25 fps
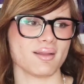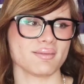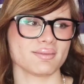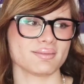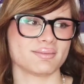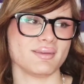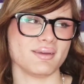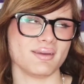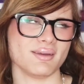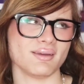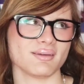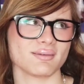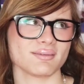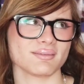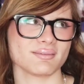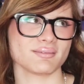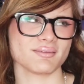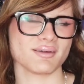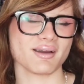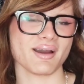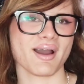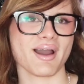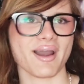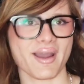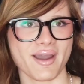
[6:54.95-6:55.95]
the
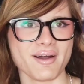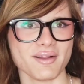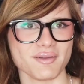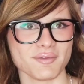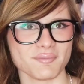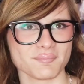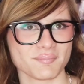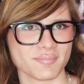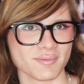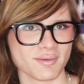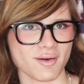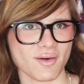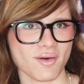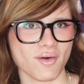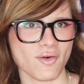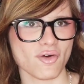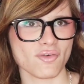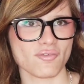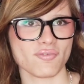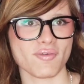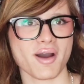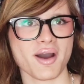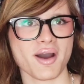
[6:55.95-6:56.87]
help of